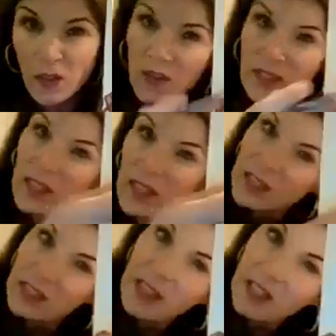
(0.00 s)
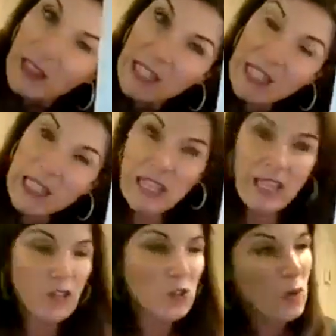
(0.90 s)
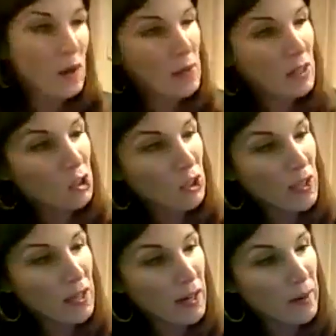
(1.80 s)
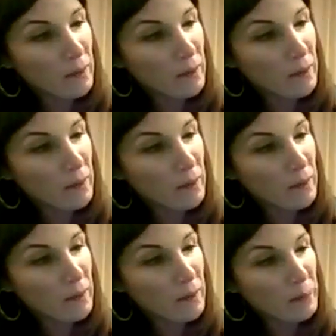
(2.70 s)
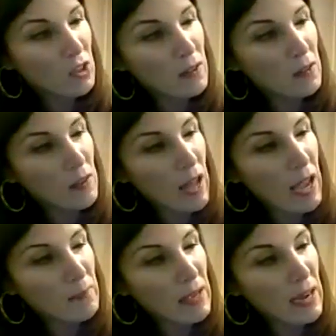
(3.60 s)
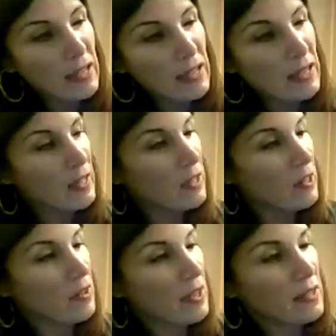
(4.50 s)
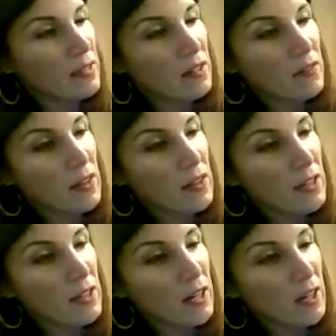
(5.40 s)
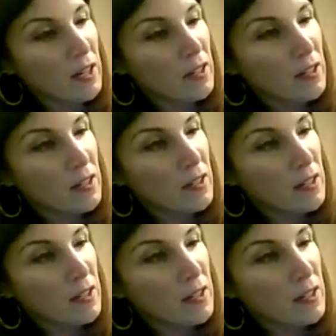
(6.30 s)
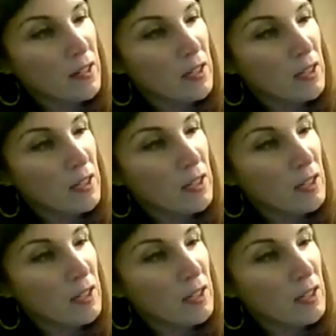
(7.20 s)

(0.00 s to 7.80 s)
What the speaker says: It looks like it's like leaning into our picture here. And then I'll just put a little line behind the ear like I did over here.